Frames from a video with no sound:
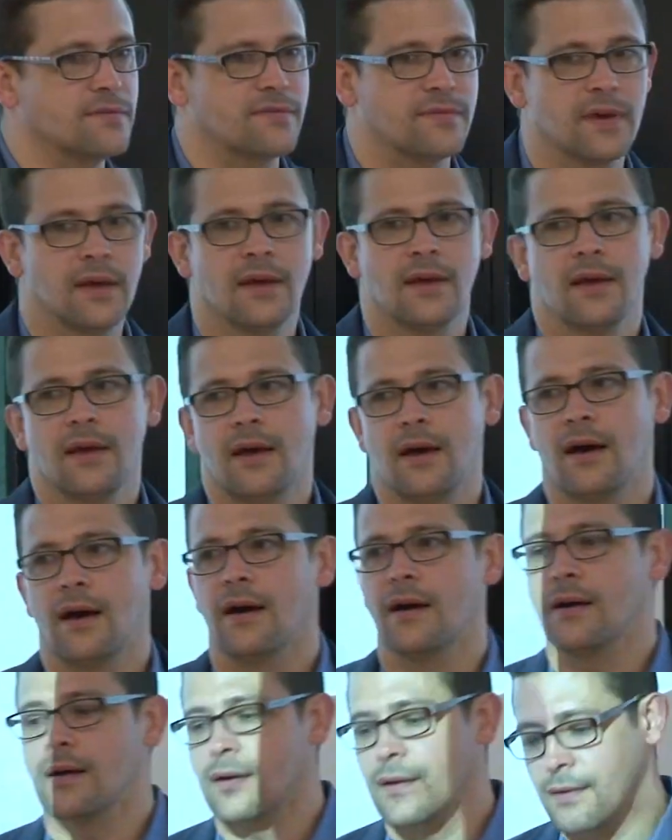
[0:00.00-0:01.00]
of
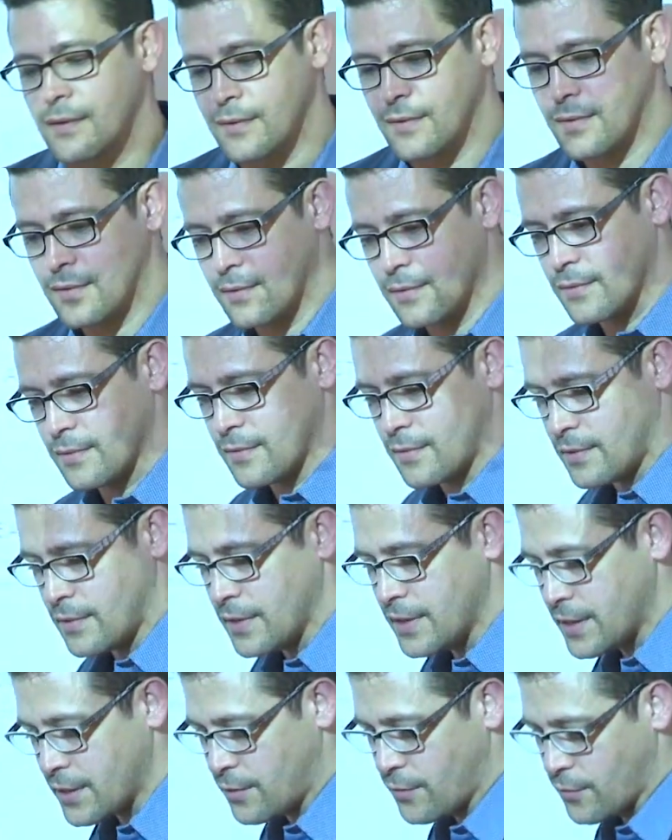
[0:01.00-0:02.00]
uh,
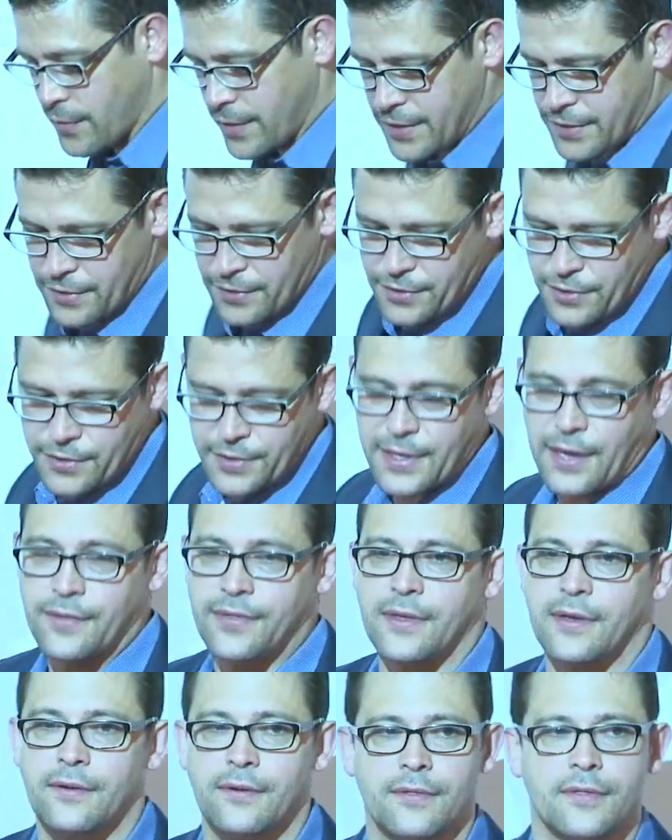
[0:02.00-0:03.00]
clinical researchers
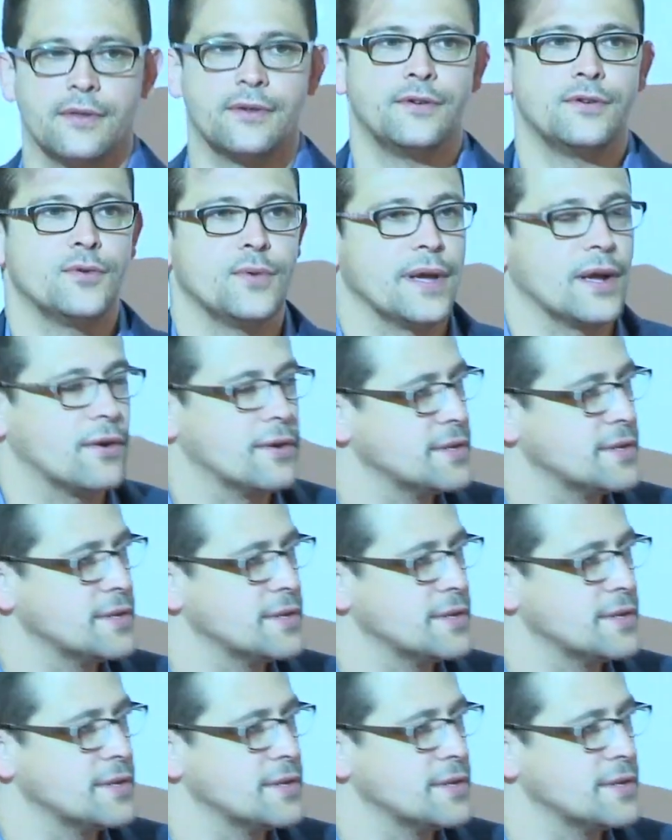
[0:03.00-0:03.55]
out there that are doing